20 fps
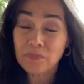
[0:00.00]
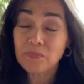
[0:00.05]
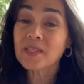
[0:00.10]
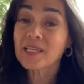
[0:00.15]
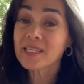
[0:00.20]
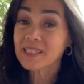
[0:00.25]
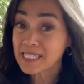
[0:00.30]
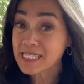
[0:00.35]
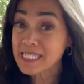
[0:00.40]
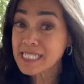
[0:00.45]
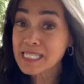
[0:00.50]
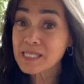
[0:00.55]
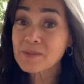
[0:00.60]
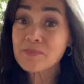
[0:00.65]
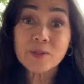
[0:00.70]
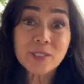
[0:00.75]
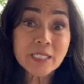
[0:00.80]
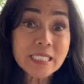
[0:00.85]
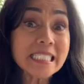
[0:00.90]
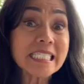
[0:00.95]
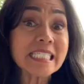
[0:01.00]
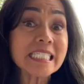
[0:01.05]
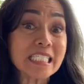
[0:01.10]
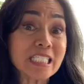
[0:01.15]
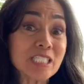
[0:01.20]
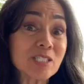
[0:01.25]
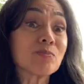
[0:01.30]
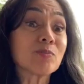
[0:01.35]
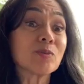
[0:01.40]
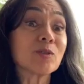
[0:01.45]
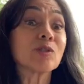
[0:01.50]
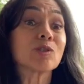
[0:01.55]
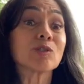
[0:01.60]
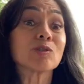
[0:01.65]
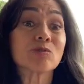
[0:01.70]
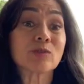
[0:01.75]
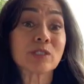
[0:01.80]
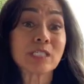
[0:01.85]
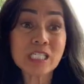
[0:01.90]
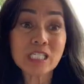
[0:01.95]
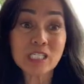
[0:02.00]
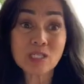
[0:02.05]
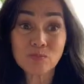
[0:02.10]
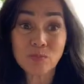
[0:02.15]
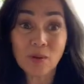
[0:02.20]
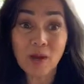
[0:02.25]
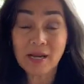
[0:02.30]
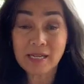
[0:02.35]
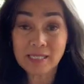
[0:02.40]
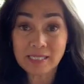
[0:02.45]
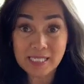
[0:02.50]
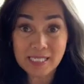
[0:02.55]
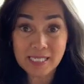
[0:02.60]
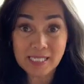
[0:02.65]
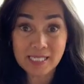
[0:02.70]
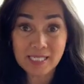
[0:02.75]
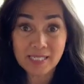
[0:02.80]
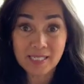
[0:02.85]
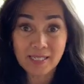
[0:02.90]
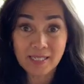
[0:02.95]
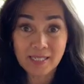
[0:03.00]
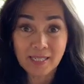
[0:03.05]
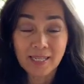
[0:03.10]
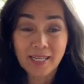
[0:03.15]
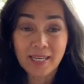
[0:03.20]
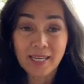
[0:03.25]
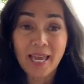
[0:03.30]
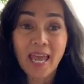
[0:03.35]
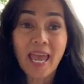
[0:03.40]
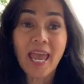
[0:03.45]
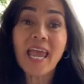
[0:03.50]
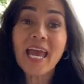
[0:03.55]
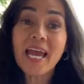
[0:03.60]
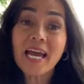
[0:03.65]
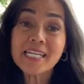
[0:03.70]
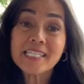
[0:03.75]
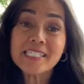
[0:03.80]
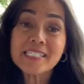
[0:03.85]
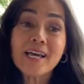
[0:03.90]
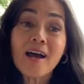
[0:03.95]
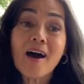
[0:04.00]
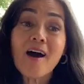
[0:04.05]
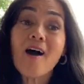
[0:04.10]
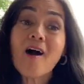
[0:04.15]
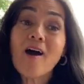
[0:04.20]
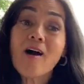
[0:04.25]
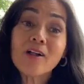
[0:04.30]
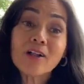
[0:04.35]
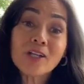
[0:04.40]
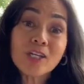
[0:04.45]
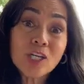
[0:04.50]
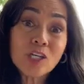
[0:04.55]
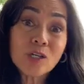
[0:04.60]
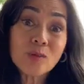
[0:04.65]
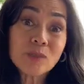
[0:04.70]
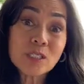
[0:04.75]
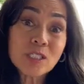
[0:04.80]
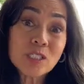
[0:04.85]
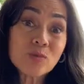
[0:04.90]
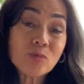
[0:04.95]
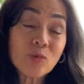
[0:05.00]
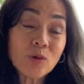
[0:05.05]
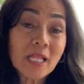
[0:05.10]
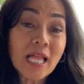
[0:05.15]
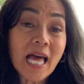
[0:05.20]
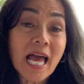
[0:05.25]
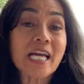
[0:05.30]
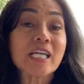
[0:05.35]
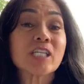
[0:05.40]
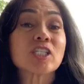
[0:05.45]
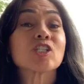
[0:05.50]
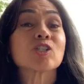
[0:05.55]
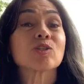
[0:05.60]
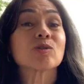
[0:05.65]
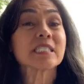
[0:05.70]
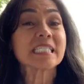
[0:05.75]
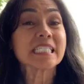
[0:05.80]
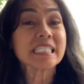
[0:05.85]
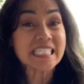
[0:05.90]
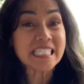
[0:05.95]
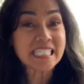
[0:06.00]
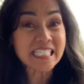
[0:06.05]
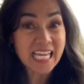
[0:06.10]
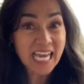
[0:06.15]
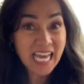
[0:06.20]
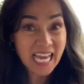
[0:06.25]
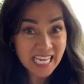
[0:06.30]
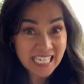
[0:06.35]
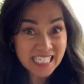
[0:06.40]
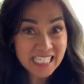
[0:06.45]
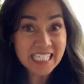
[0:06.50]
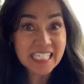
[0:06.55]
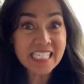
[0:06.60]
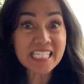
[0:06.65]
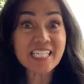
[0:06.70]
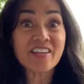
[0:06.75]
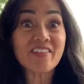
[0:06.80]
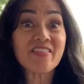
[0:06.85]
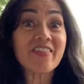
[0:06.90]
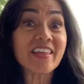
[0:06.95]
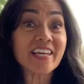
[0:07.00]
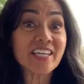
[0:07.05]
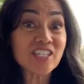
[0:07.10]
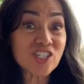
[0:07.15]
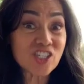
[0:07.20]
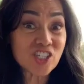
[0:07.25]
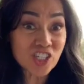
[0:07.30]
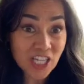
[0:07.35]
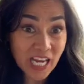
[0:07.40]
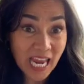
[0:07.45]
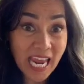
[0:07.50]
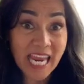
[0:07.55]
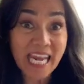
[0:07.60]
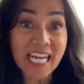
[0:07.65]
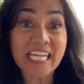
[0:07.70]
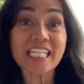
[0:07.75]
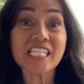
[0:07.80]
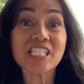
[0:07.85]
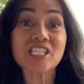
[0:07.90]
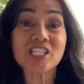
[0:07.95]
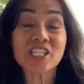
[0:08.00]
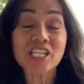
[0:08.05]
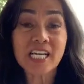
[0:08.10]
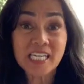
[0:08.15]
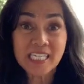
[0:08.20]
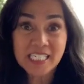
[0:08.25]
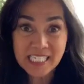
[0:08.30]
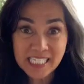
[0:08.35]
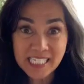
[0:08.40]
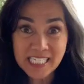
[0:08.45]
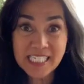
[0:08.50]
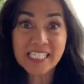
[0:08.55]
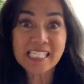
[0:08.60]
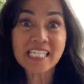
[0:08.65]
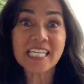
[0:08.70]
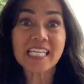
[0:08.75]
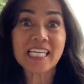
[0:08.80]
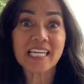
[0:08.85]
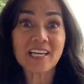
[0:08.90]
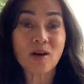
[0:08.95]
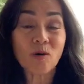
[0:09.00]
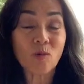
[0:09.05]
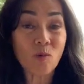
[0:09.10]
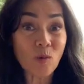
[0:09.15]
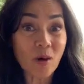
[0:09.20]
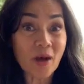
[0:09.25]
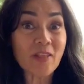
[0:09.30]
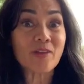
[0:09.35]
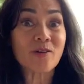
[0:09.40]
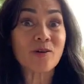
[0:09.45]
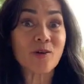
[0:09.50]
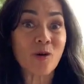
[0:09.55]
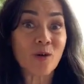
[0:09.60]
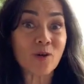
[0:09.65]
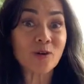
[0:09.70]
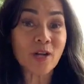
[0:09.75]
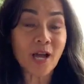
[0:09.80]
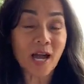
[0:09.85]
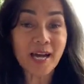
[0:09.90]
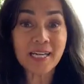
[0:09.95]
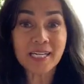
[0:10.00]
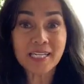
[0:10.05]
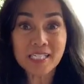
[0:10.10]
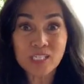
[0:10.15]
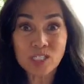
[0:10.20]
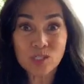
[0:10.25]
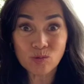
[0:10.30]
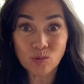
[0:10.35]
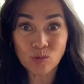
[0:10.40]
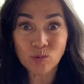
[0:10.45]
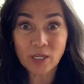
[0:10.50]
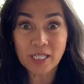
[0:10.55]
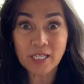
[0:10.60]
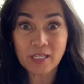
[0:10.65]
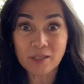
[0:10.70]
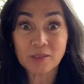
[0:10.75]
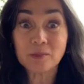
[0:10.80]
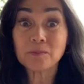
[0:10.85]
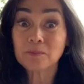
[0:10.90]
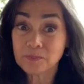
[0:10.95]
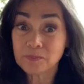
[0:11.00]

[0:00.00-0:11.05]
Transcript: This is a predictable response. And all humans will actually test the change to see whether or not it's real.